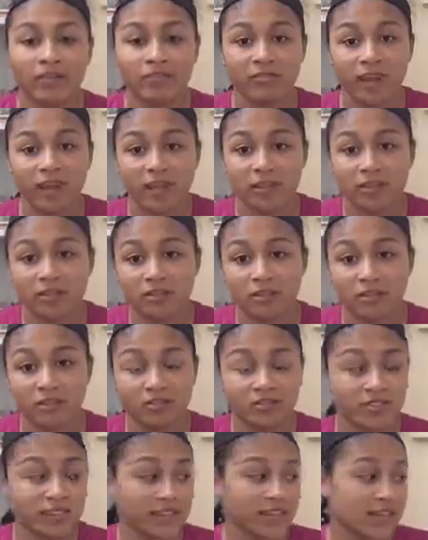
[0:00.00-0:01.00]
fangirl
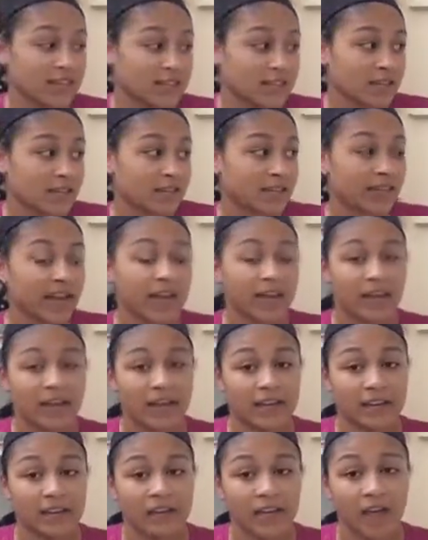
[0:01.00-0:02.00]
over things like that,
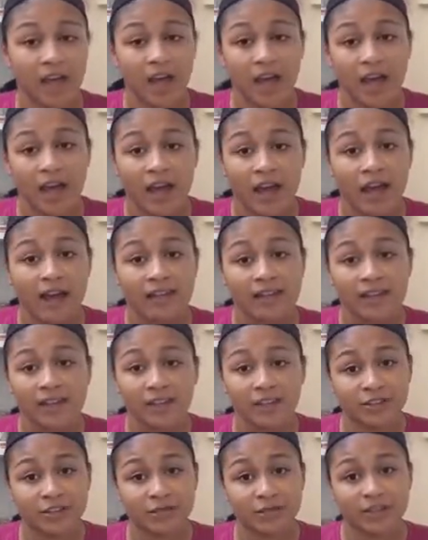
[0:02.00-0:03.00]
and I
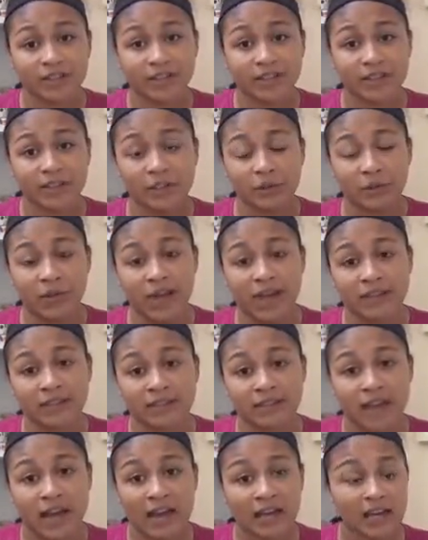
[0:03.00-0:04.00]
think it's really cute.
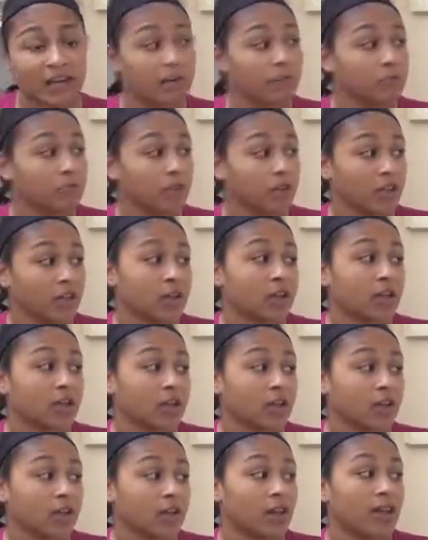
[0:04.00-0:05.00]
And I keep looking
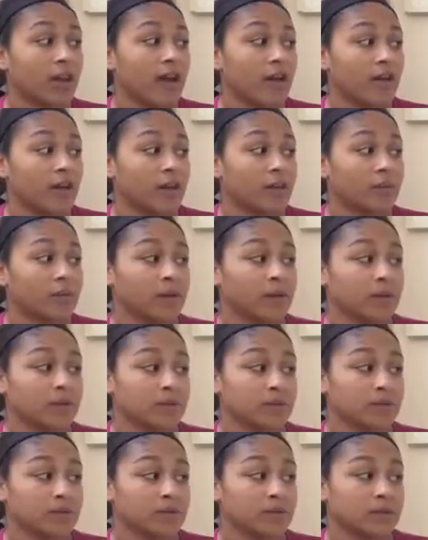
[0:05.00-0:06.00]
that way
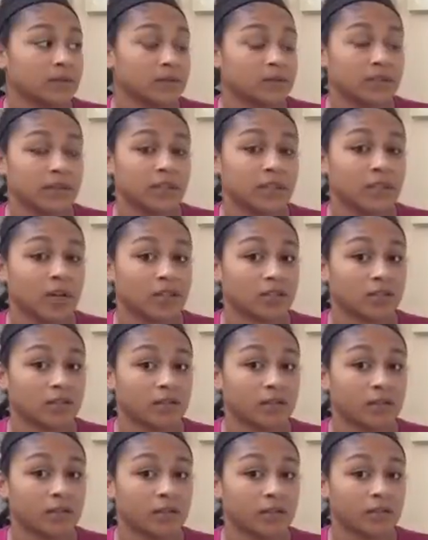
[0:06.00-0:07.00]
because my dog's in
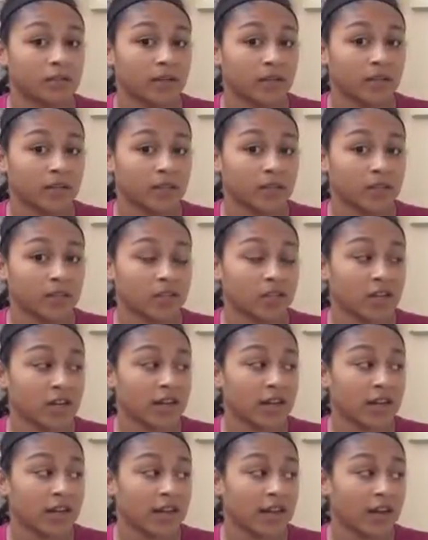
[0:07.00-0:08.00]
my room and he's
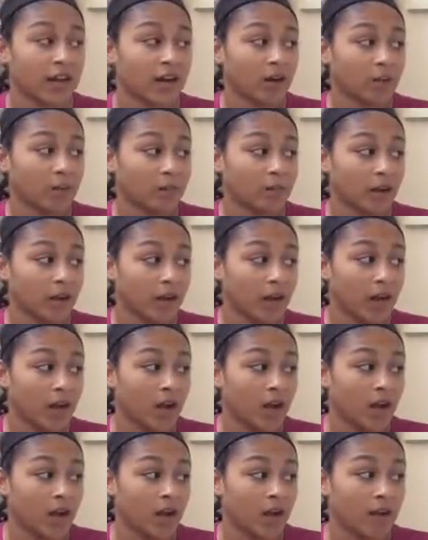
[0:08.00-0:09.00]
trying to get out, but
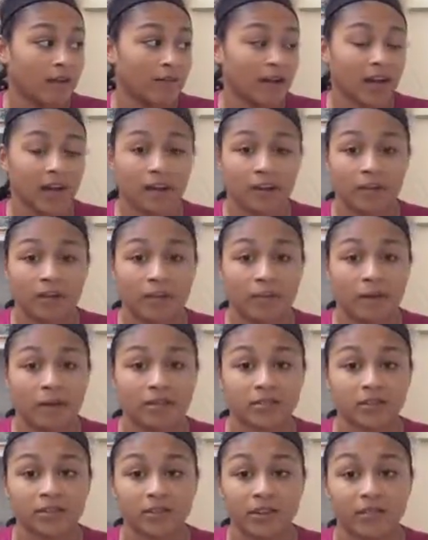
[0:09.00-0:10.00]
I'm not going
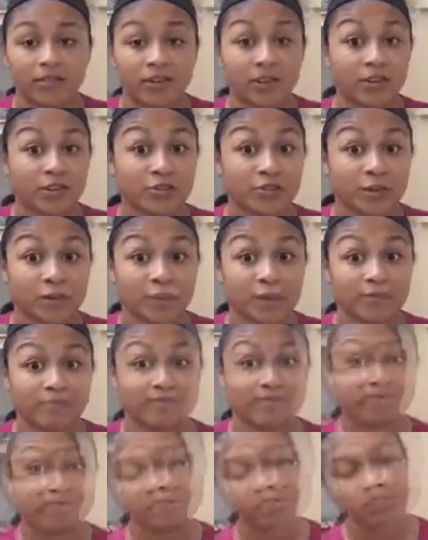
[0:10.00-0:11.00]
out until I finish filming.
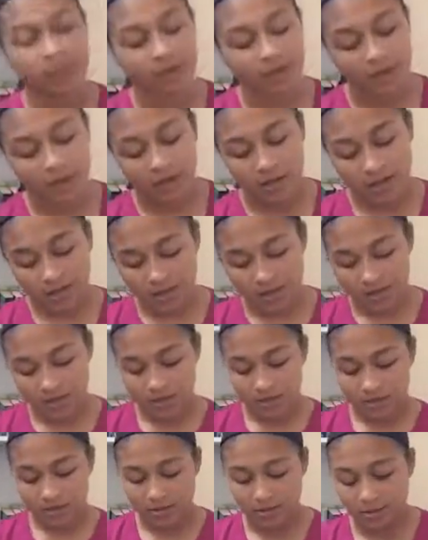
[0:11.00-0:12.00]
Keep
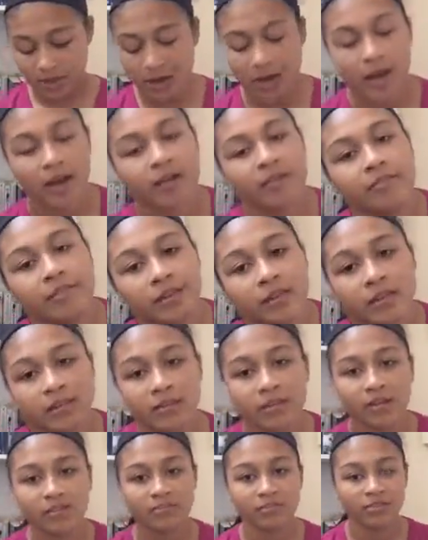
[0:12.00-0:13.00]
reading.
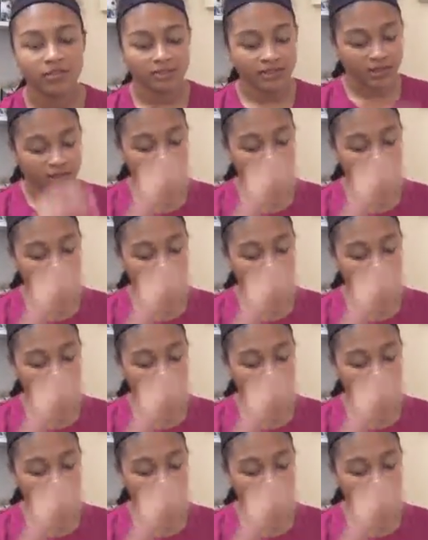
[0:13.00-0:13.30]
It feels